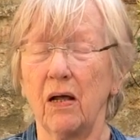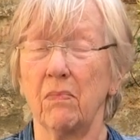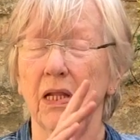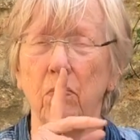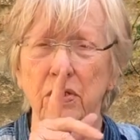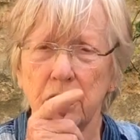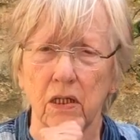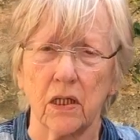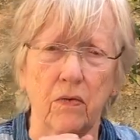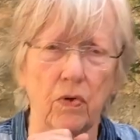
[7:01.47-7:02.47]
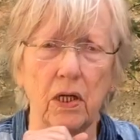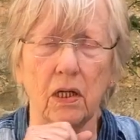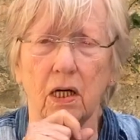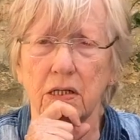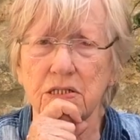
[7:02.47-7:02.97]
But then we suddenly
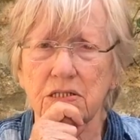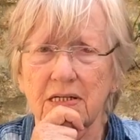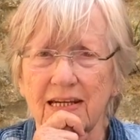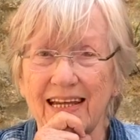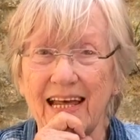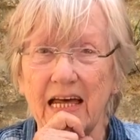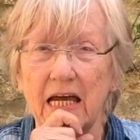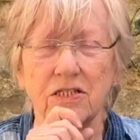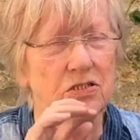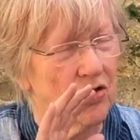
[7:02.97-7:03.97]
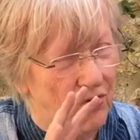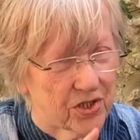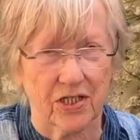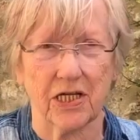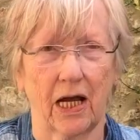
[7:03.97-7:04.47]
realise it's not
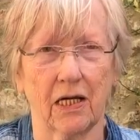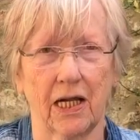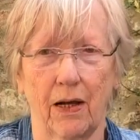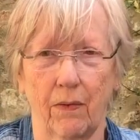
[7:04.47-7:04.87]
exactly how